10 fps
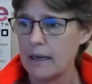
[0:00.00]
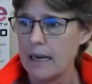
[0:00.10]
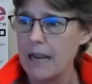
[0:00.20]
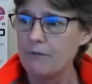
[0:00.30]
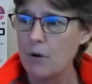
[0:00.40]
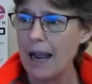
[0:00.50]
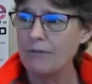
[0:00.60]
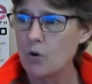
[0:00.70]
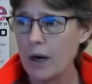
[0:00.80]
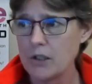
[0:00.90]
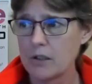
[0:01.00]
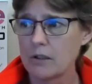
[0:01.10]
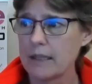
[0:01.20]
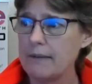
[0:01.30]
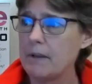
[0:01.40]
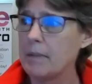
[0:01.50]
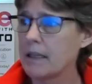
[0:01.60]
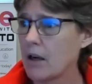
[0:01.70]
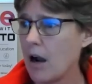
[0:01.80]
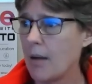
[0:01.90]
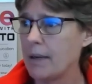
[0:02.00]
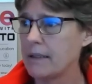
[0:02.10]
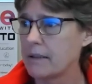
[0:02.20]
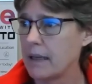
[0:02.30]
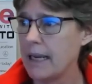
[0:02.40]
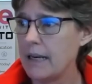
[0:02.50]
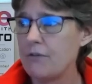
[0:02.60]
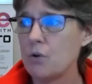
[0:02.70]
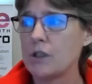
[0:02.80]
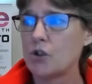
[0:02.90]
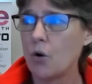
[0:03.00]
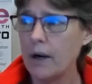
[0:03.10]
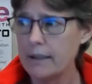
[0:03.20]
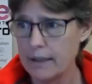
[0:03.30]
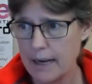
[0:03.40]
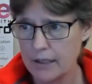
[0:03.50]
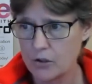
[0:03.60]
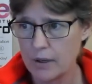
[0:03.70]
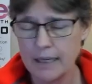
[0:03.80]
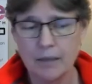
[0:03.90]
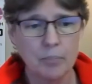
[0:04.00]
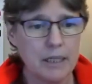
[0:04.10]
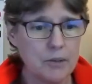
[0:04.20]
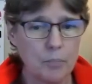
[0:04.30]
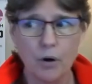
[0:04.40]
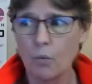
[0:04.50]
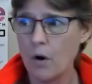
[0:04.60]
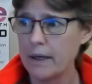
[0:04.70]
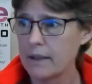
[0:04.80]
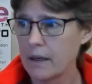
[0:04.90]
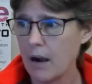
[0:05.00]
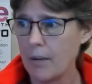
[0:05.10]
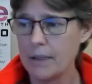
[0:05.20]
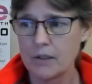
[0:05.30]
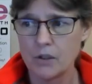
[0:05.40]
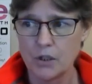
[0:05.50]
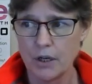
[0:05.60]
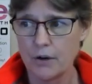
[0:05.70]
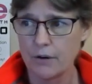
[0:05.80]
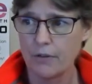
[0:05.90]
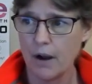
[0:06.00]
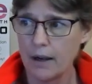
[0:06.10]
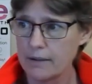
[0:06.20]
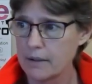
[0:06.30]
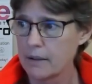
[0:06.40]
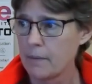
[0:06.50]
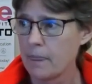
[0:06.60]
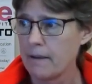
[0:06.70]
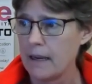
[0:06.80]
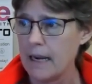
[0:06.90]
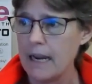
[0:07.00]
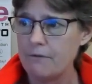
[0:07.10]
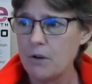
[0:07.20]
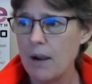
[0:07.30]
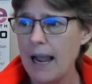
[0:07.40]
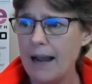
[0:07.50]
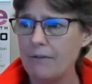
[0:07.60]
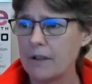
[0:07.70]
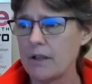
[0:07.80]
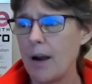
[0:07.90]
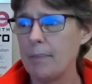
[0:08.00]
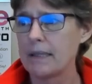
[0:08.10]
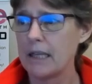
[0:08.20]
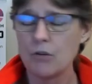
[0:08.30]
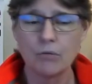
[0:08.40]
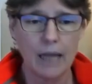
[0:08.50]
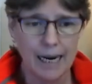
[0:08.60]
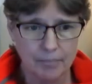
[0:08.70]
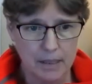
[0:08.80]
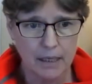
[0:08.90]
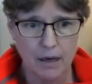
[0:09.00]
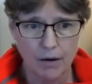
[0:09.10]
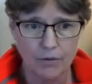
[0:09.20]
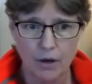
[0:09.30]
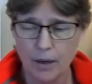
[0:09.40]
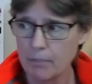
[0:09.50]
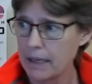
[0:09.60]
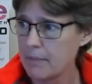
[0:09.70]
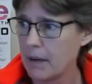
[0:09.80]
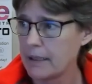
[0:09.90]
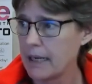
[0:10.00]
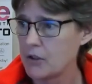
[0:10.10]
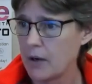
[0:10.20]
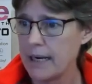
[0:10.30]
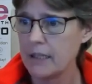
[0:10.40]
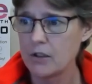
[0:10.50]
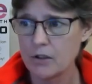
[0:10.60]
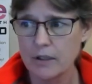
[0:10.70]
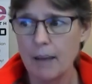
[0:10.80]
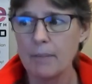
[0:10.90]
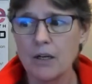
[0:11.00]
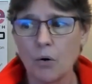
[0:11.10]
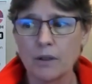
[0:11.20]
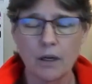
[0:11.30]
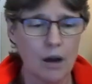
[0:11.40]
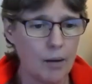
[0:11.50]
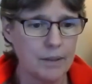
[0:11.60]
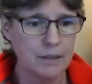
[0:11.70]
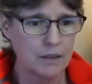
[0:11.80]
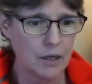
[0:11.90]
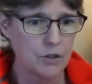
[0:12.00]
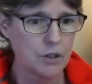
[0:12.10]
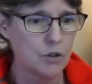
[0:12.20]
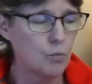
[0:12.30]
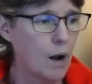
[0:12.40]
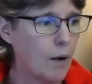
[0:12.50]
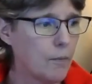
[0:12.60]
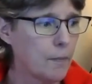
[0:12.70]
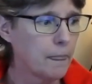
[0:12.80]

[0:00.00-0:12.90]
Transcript: If you have questions, leave them in the comments, and if you enjoyed today's training, please put a 1 in the comments and share your thoughts. If you have a topic that you'd like me to cover on a Money Monday training, just let me know in the comments section as well.